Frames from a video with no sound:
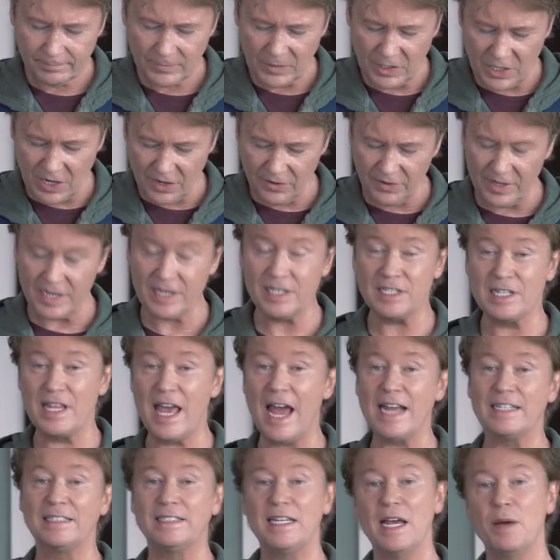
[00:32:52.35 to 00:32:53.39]
There is
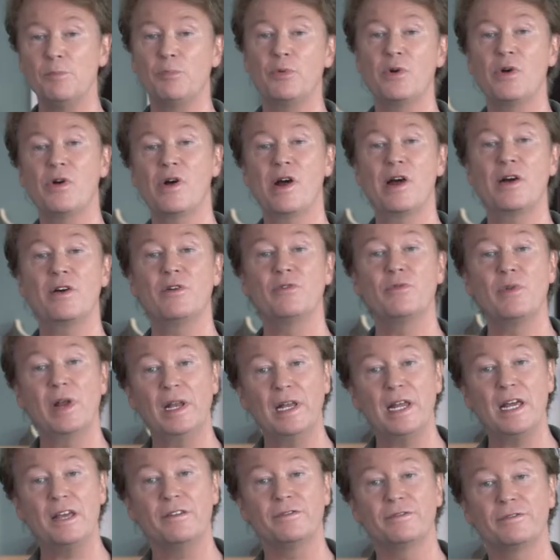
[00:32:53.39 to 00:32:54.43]
that temporary
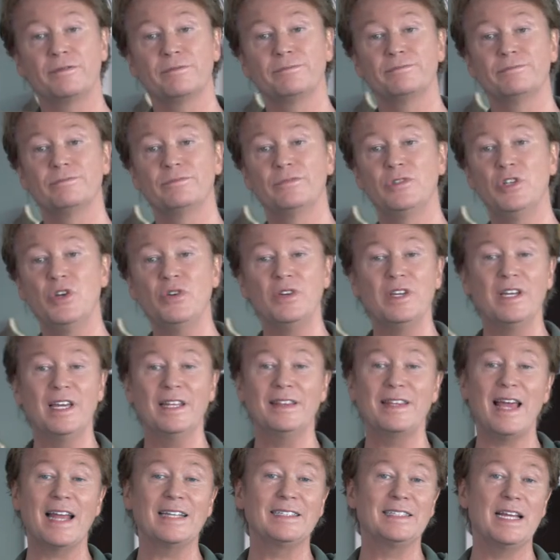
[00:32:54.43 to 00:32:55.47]
relief. You can
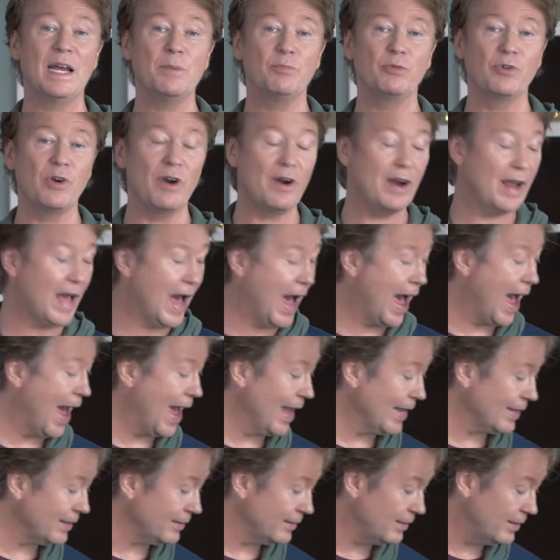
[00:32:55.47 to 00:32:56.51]
get that temporary
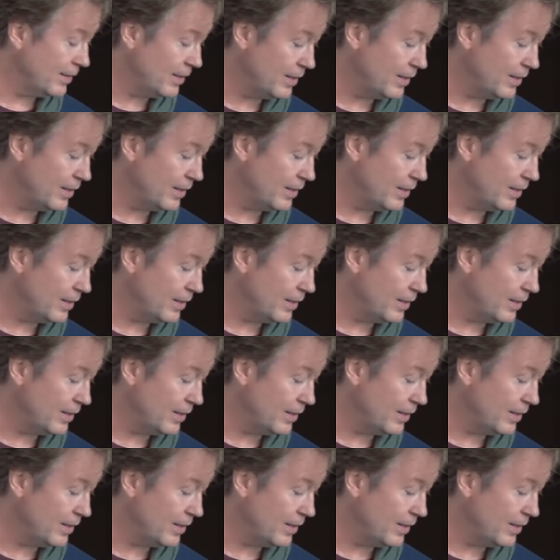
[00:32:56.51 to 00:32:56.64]
high.